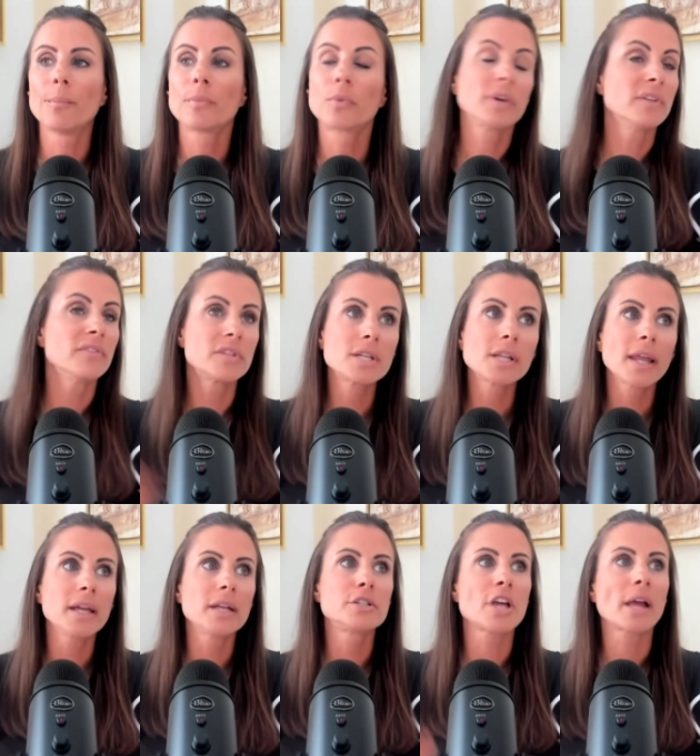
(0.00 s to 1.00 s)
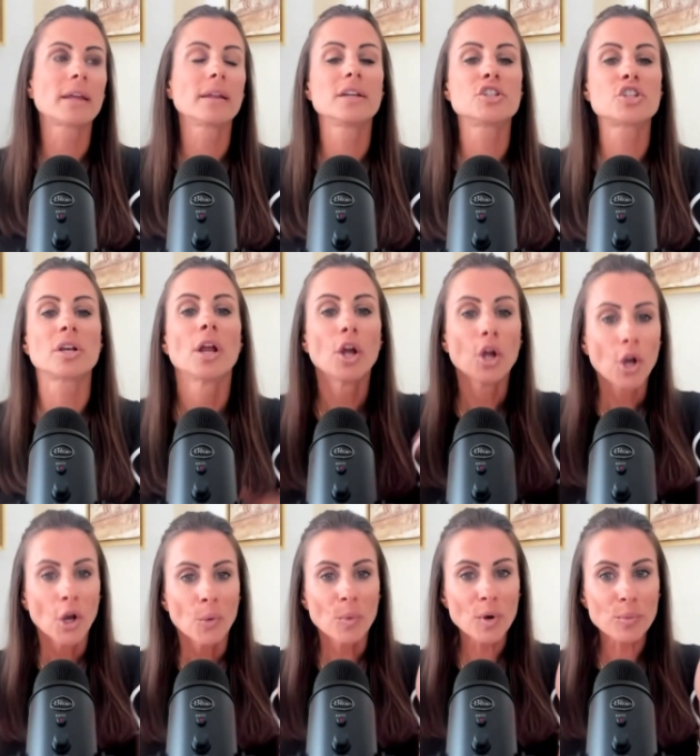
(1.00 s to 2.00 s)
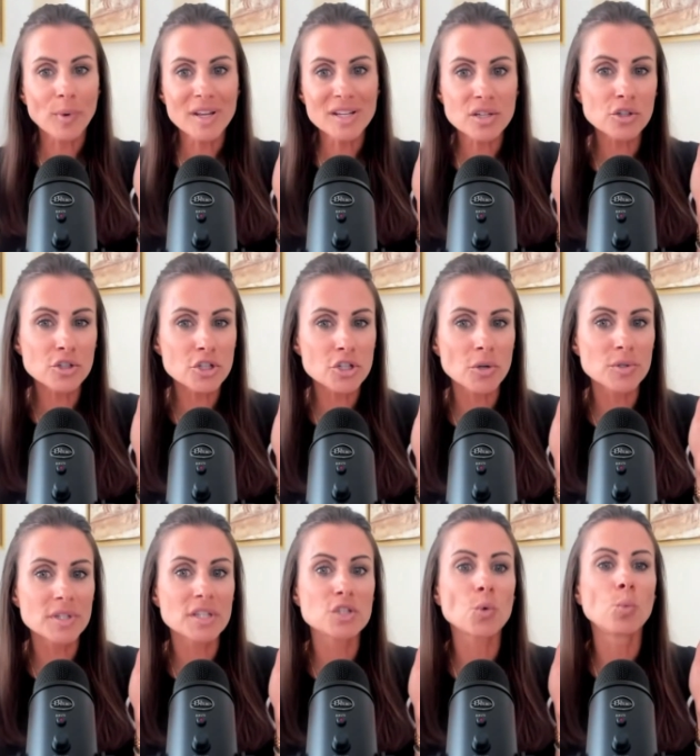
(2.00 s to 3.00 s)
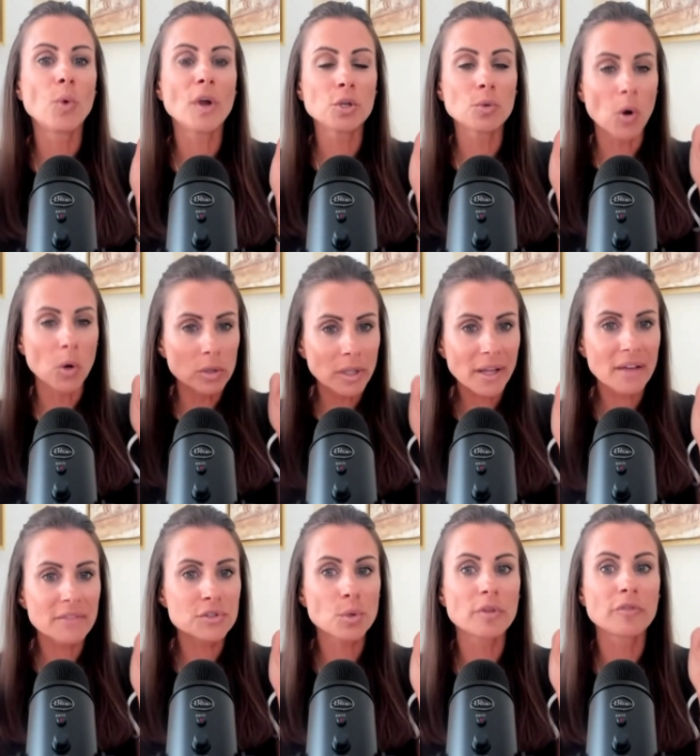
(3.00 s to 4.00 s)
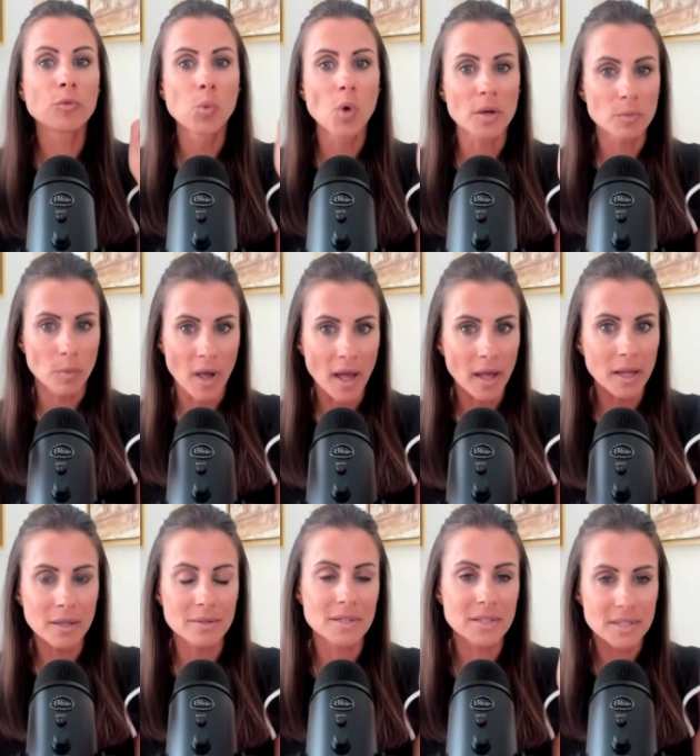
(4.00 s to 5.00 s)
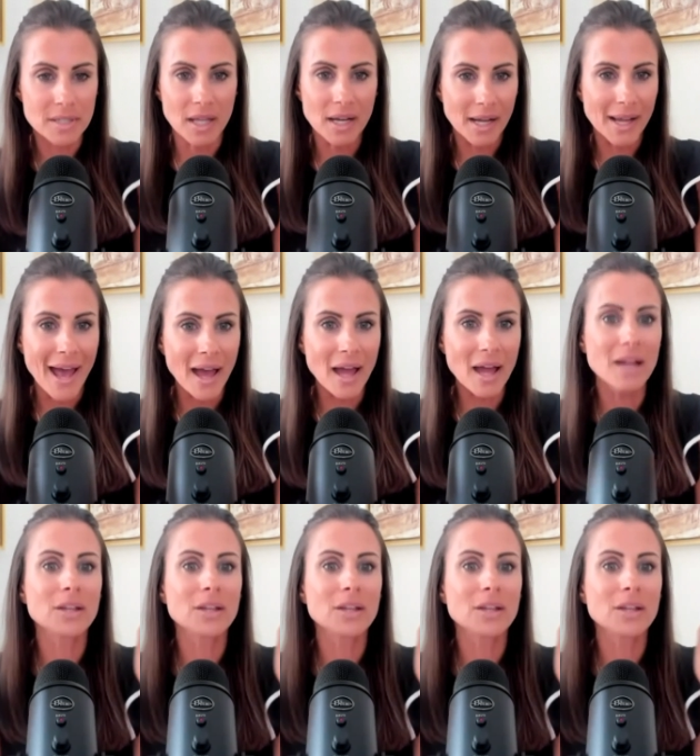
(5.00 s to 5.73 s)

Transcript: or even delayed ejaculation. What research shows is when you only have sort of one way to skin a cat,